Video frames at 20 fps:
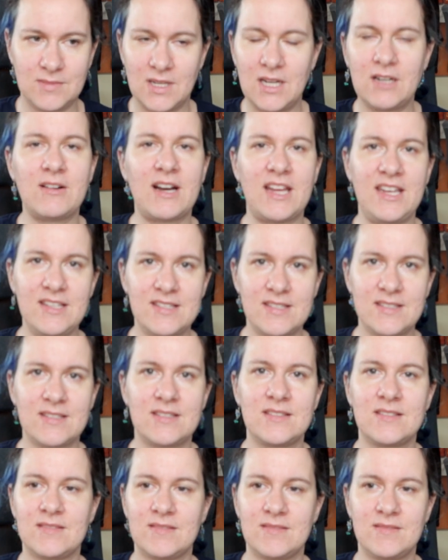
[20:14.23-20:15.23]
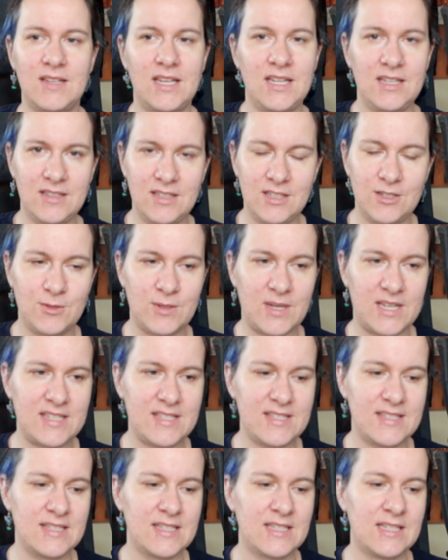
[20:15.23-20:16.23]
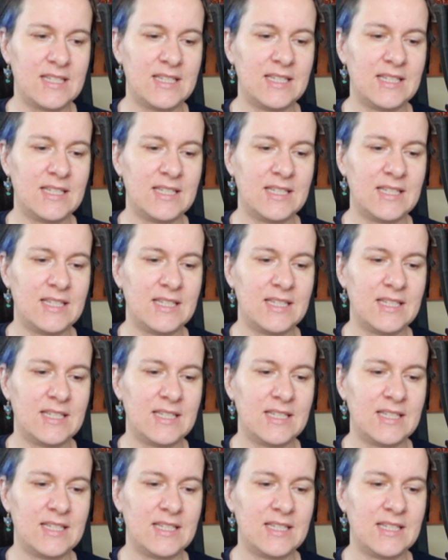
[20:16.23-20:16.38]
a race in the US,